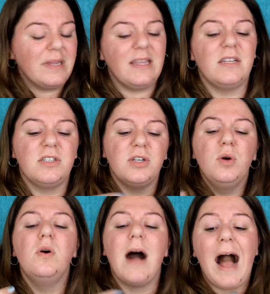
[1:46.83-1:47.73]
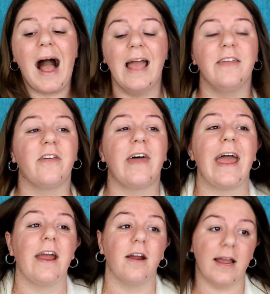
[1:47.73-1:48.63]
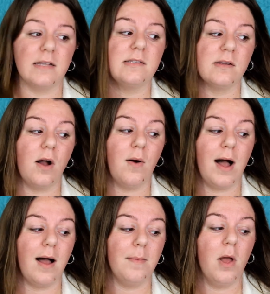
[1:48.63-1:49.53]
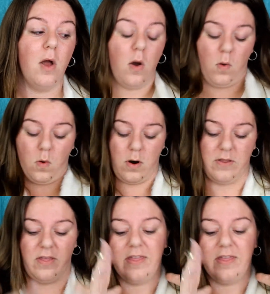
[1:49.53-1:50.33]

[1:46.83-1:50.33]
really too hot. Either the hair has to go up or